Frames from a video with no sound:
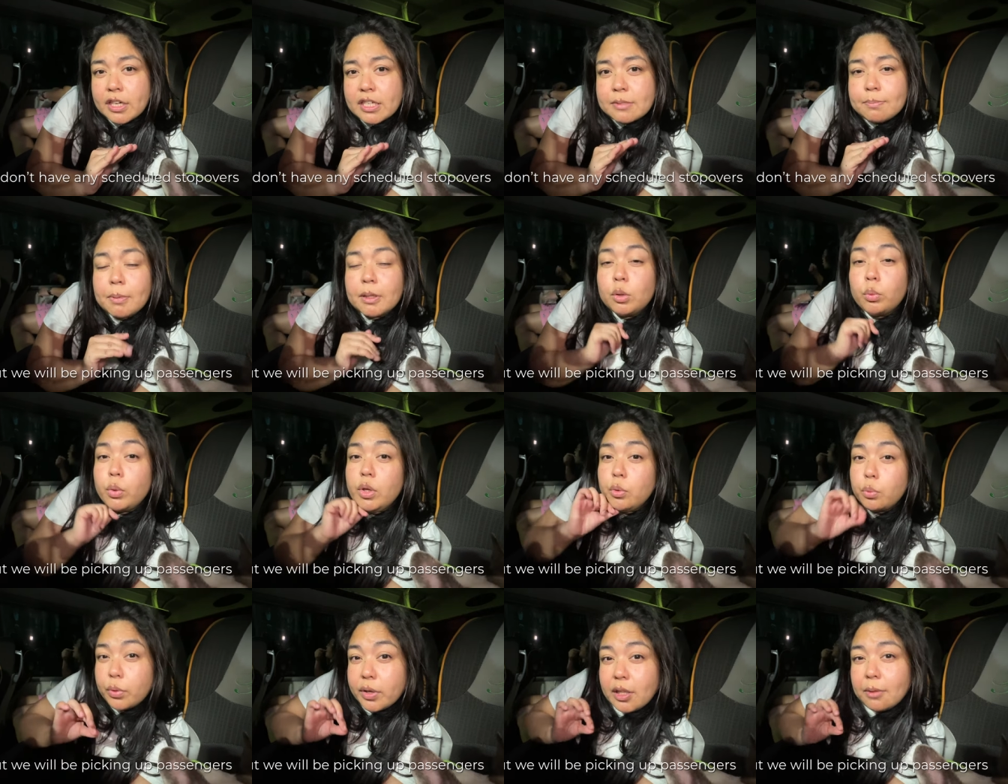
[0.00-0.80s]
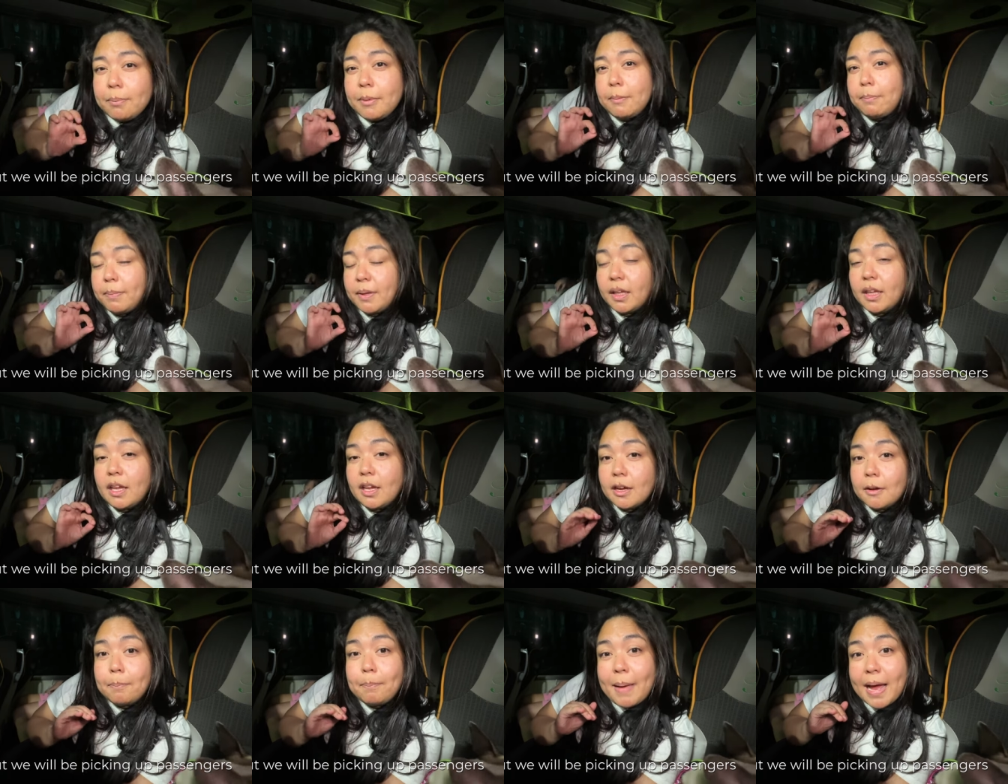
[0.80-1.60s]
But we will be picking
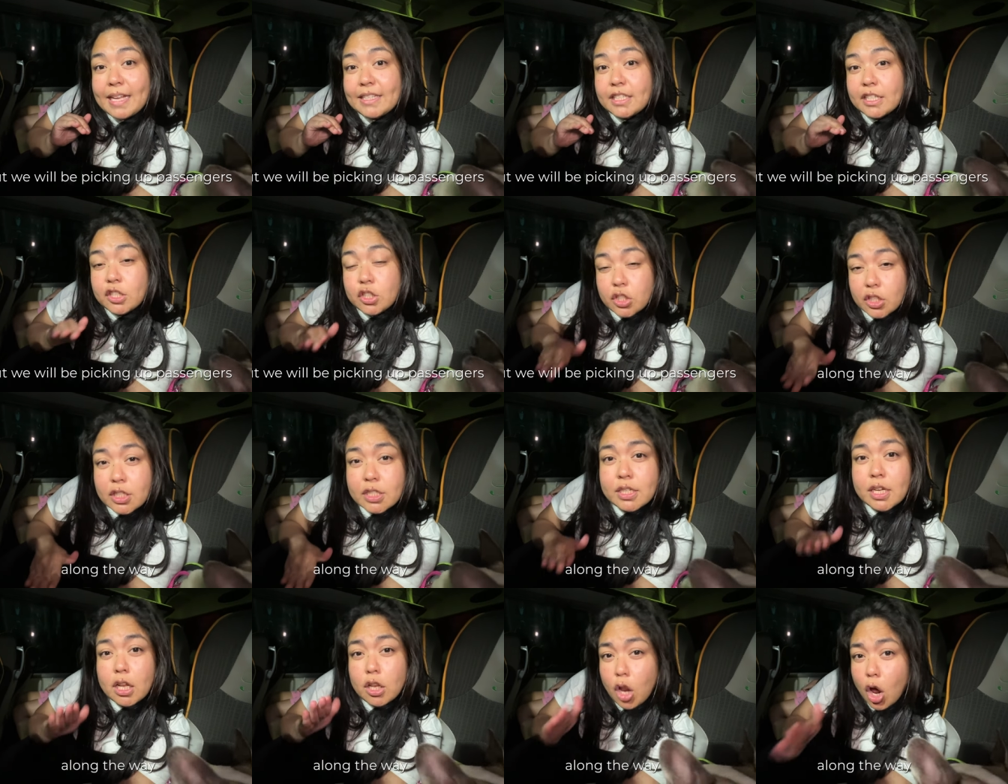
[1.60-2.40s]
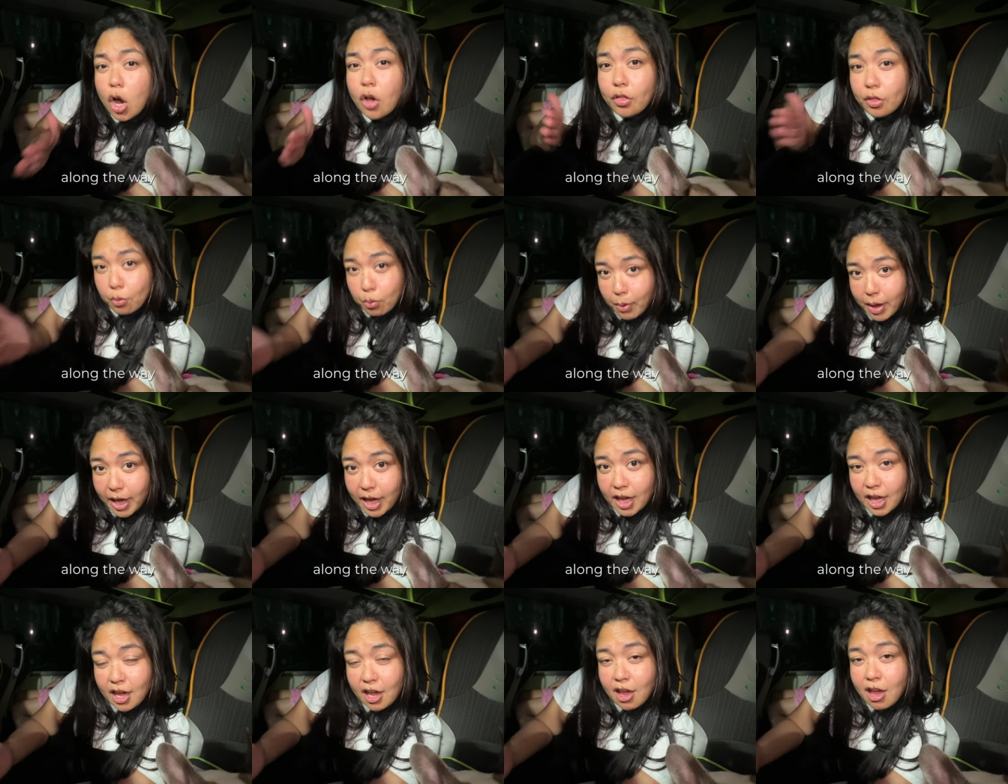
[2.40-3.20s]
up passengers along the way.
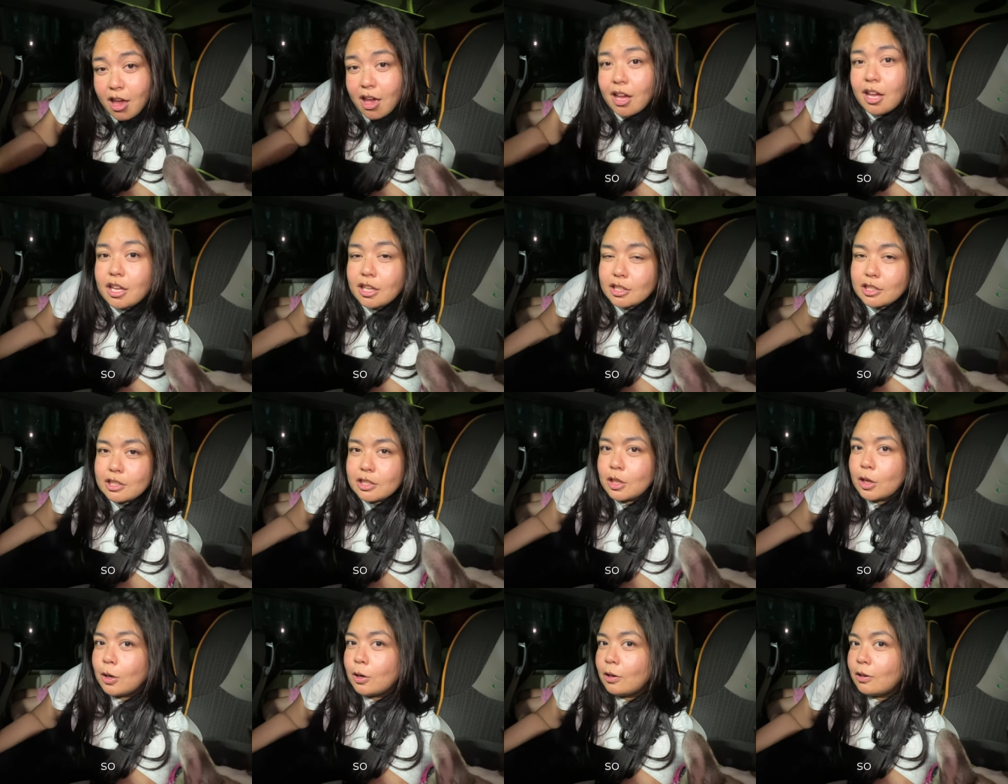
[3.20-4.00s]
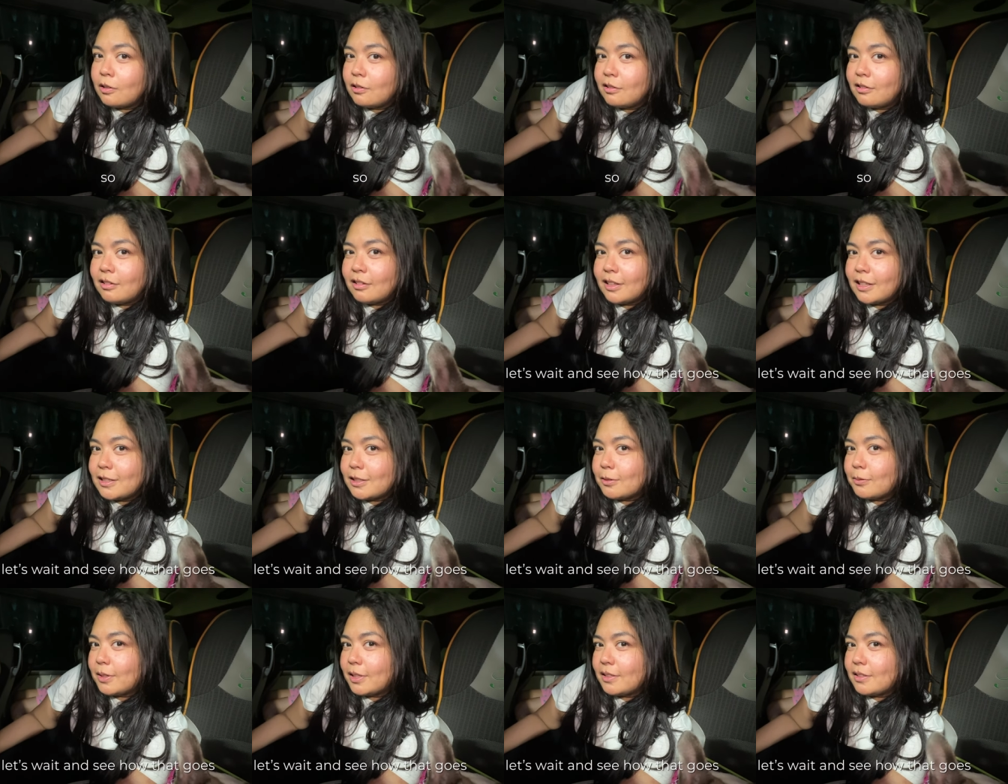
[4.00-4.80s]
So let's
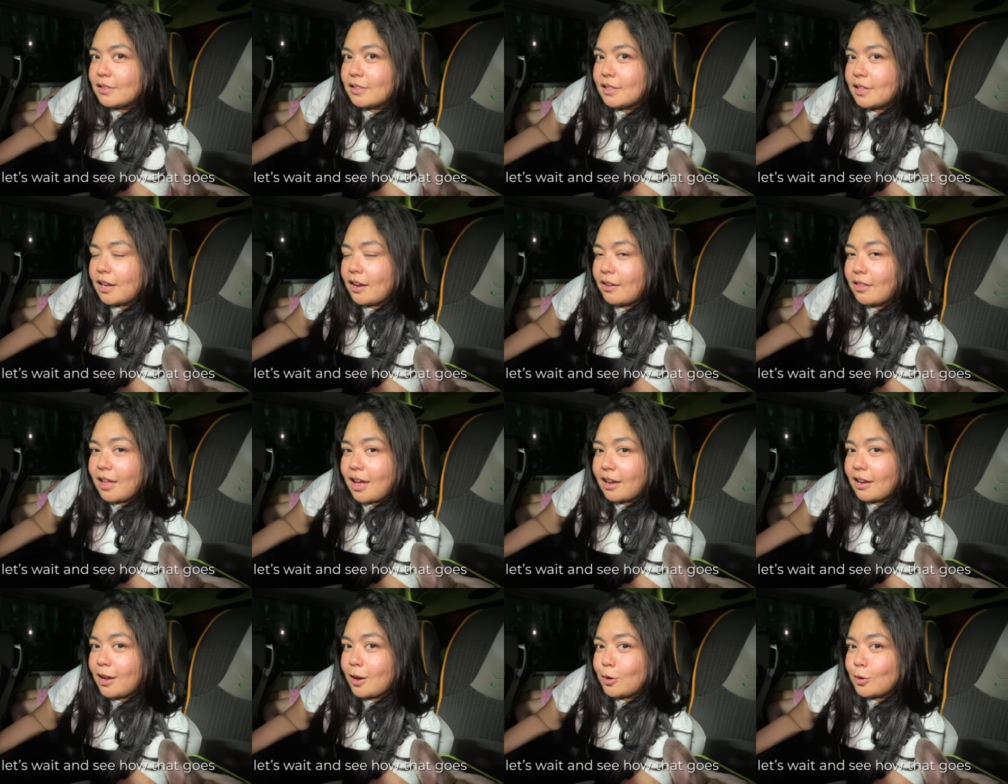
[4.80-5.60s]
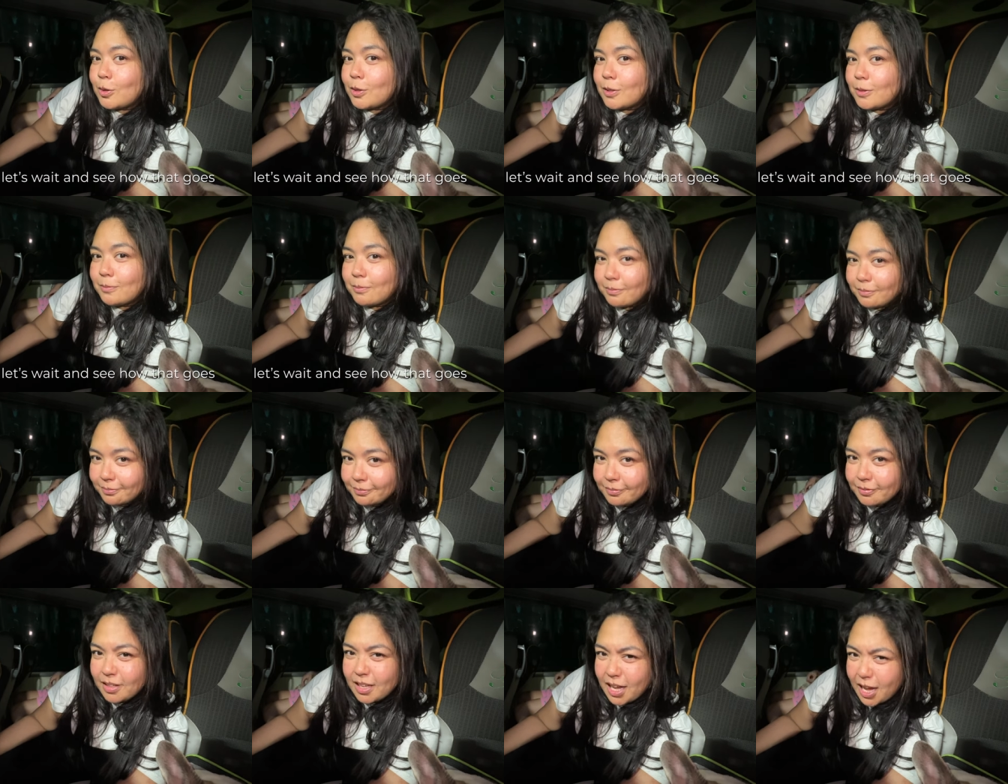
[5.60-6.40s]
wait to see how that goes.
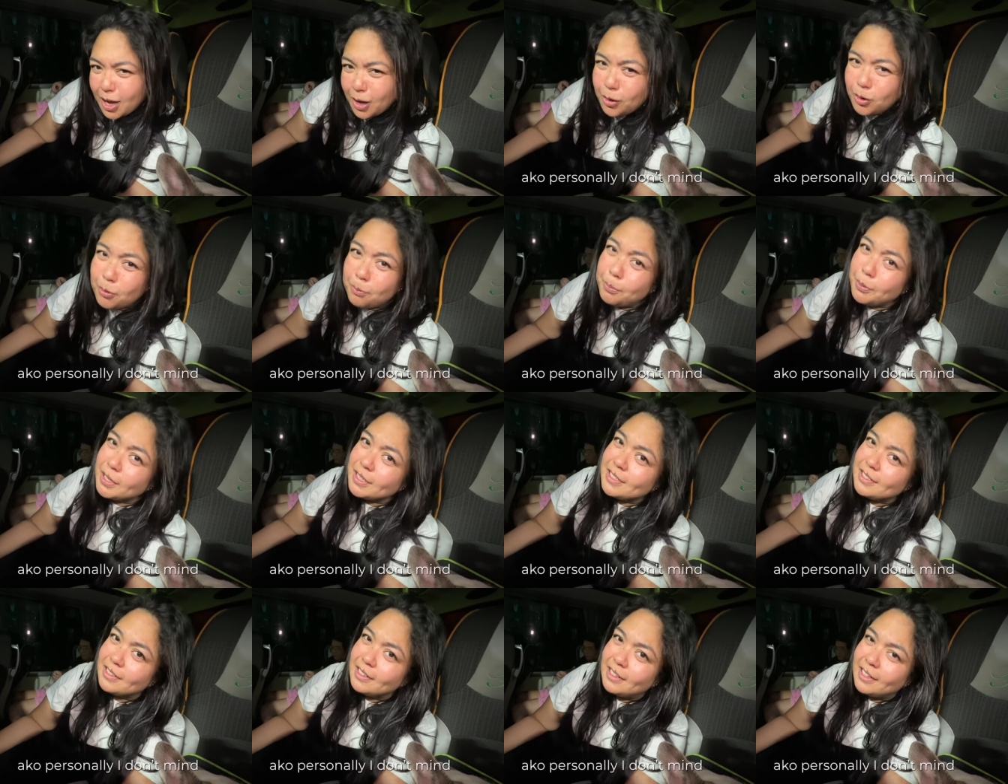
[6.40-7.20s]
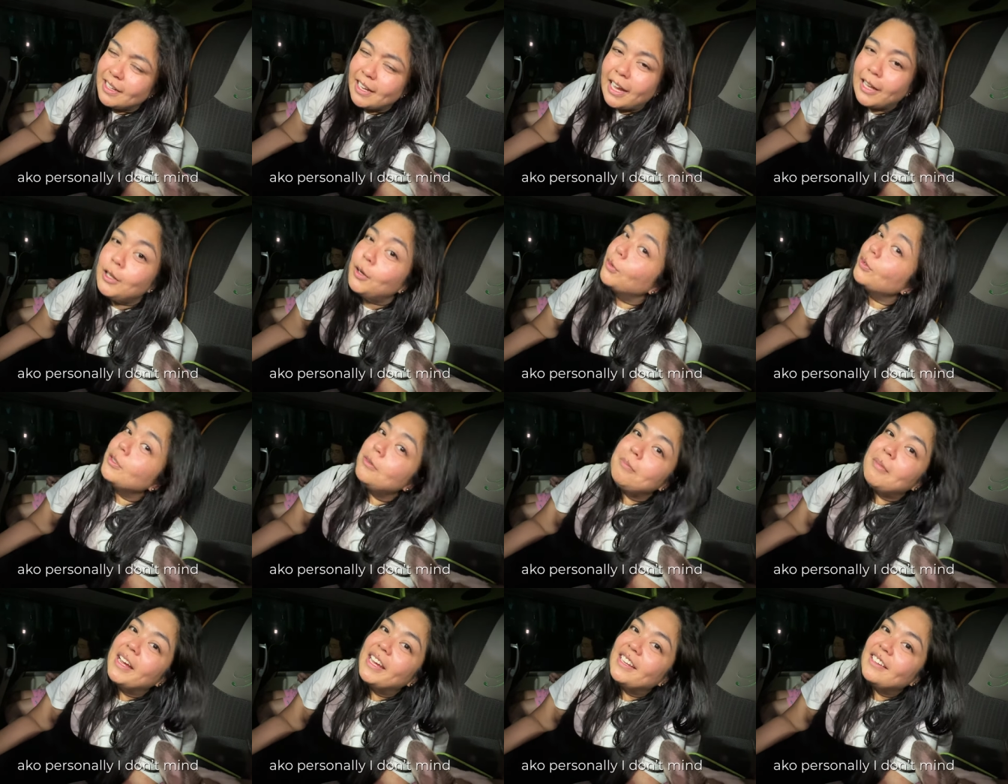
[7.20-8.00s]
Ako personally, I don't
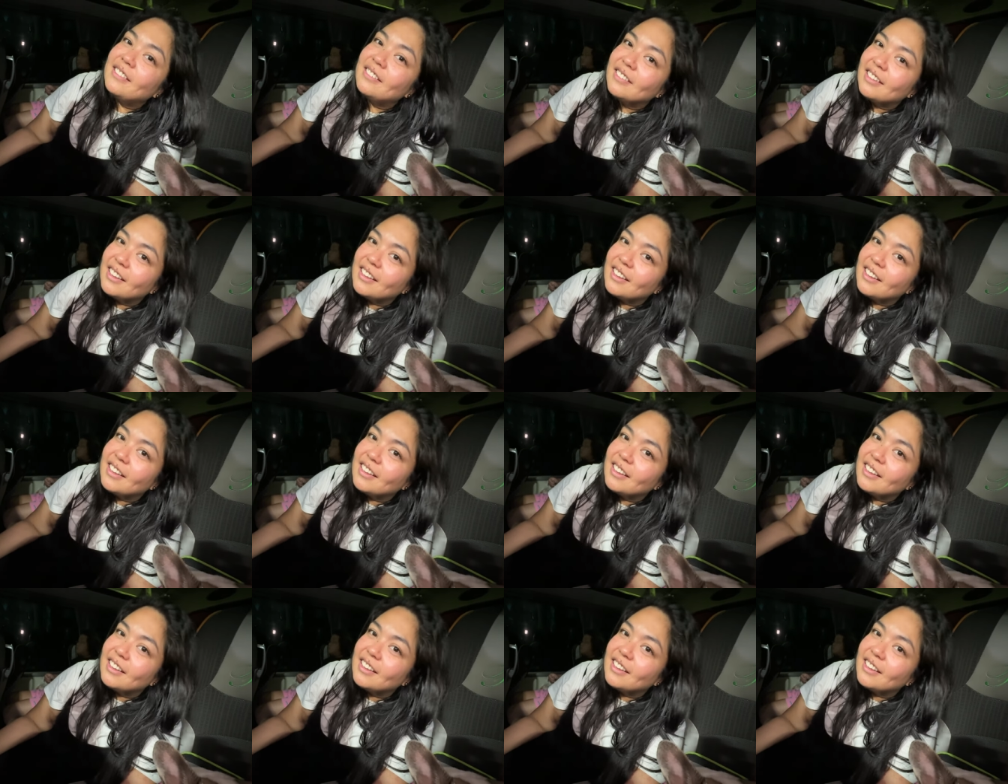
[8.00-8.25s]
mind.